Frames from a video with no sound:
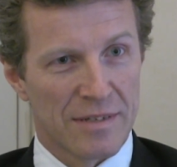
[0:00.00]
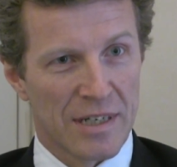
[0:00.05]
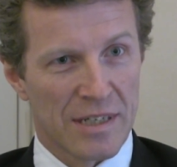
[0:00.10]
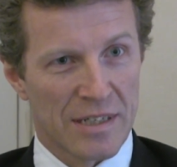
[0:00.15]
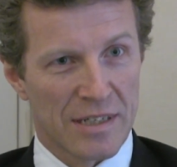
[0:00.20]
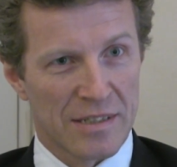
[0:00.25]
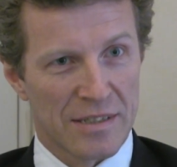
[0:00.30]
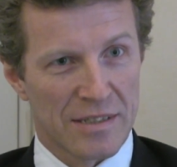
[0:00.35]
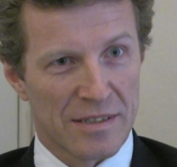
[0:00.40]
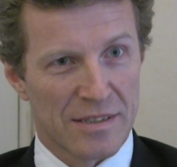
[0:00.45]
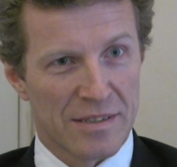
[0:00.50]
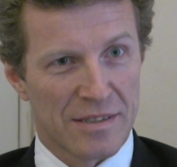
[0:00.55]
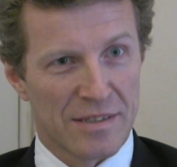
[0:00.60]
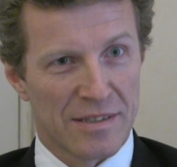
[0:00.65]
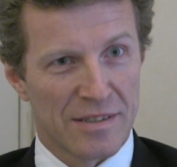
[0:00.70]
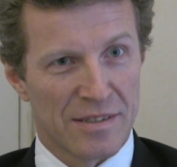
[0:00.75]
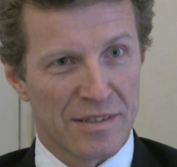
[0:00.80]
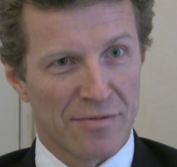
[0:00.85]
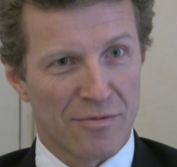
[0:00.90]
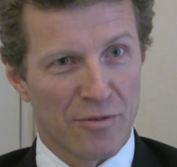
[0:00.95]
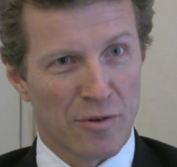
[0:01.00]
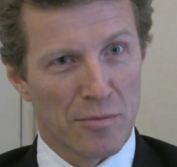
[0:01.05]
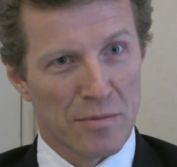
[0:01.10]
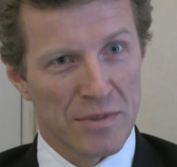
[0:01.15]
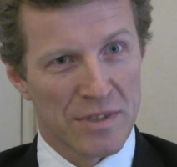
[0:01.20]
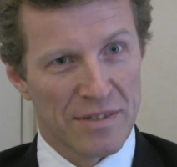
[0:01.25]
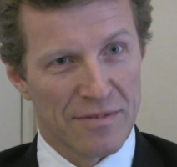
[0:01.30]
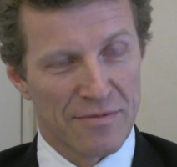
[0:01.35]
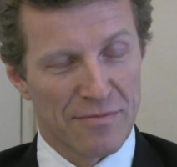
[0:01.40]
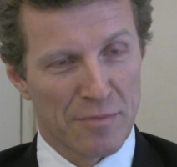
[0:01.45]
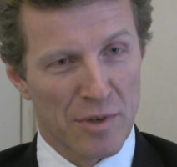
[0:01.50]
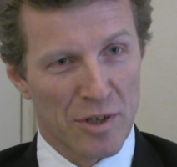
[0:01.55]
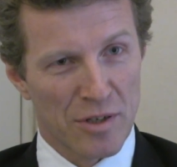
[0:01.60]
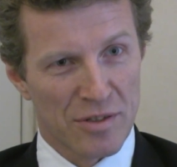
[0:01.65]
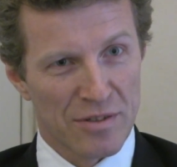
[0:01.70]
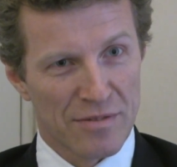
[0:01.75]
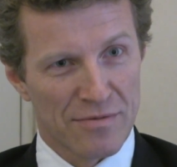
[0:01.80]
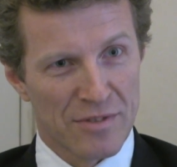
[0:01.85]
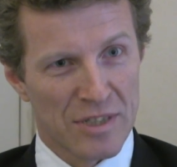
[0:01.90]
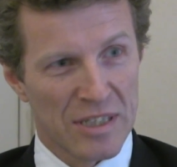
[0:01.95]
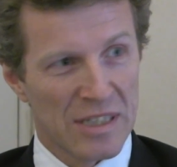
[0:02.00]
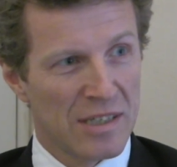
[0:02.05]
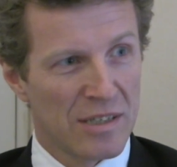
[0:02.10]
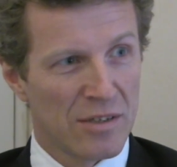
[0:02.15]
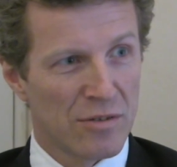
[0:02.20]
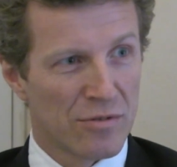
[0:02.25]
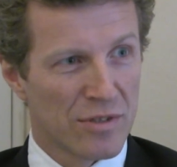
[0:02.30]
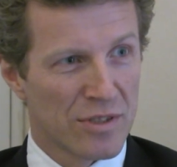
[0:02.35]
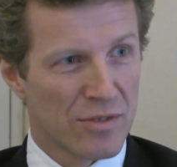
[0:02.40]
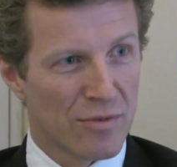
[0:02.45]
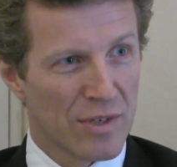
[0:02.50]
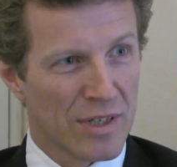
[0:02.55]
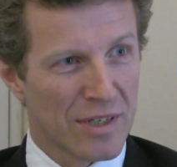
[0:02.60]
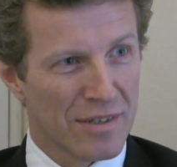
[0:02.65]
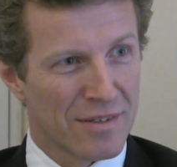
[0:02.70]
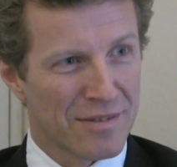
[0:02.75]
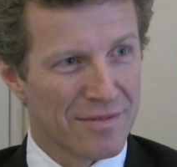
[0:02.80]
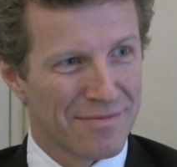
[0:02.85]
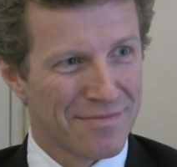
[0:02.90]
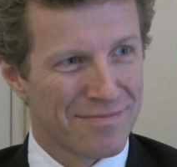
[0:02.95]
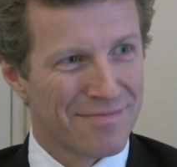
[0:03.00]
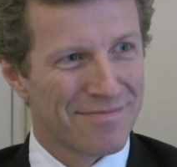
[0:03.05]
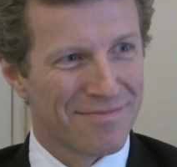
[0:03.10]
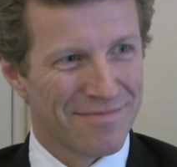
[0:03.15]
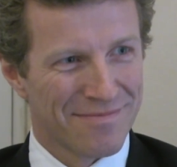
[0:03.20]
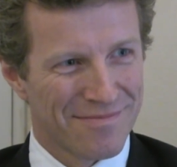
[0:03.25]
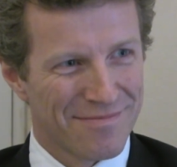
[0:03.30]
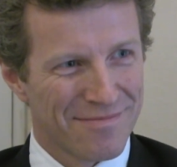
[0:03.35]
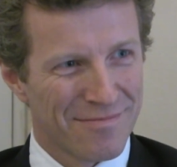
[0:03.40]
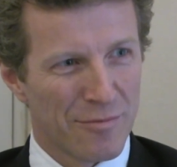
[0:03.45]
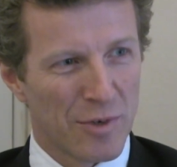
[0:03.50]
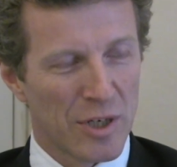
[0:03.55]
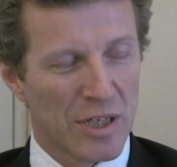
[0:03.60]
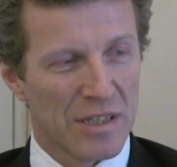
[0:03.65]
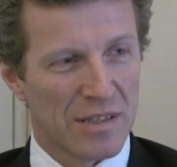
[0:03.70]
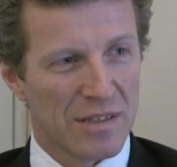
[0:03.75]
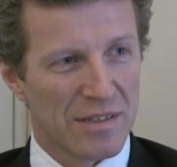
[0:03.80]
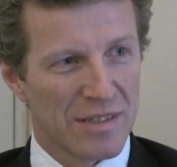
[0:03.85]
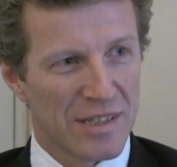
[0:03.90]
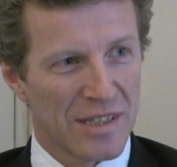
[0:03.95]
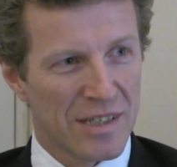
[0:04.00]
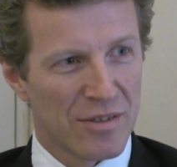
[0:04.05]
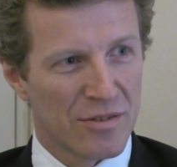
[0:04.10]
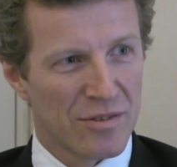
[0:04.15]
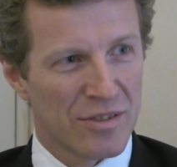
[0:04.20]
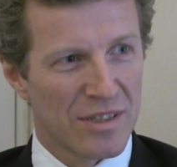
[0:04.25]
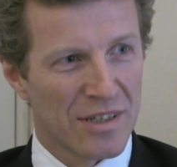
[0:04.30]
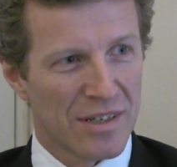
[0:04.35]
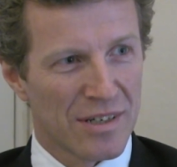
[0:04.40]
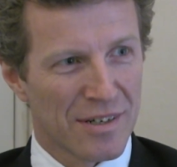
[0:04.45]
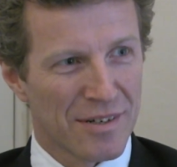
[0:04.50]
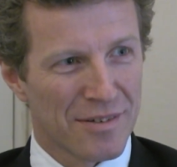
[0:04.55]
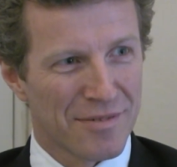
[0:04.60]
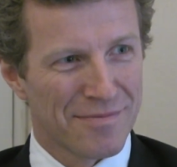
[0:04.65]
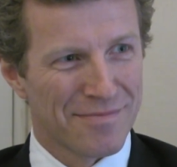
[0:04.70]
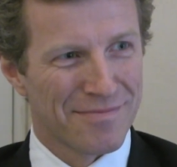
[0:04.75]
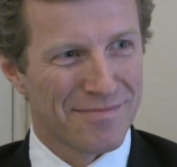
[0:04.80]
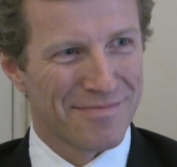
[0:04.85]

I guess it's the formative part of the EU as well, why the EU is there.